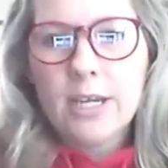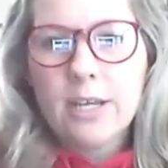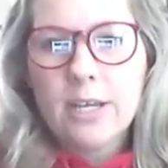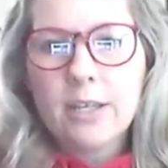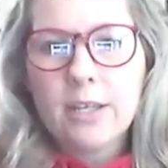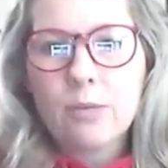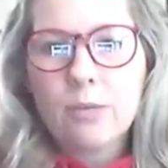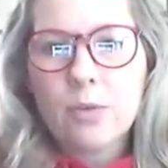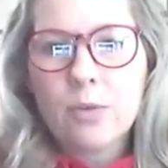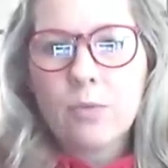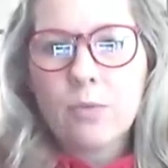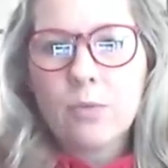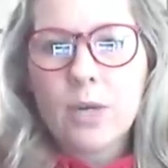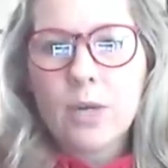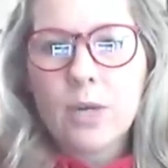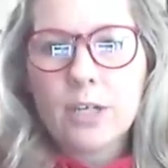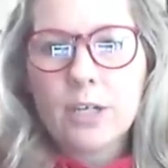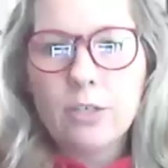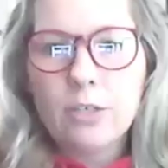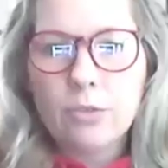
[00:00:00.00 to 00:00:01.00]
that will
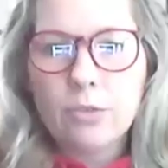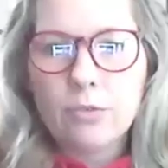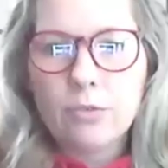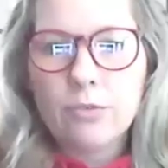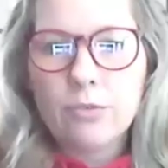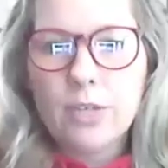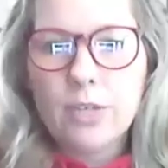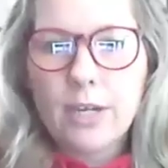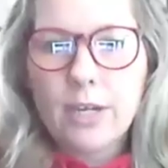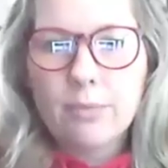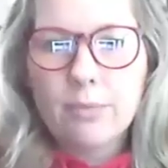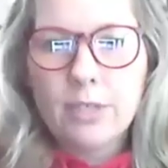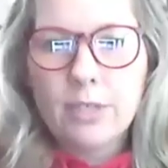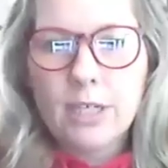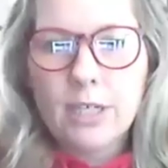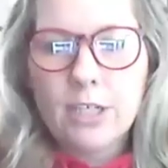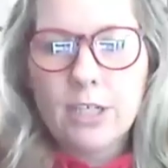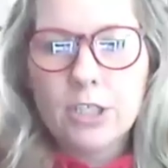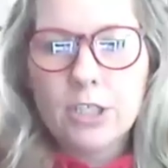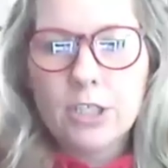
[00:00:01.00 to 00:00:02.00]
walk you through the
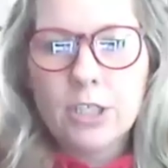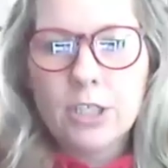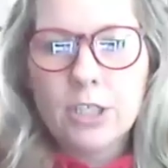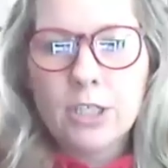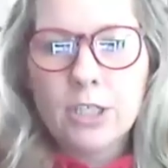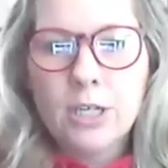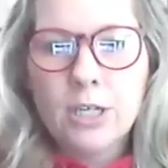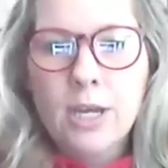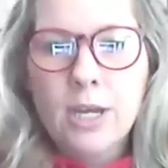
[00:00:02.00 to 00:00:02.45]
application.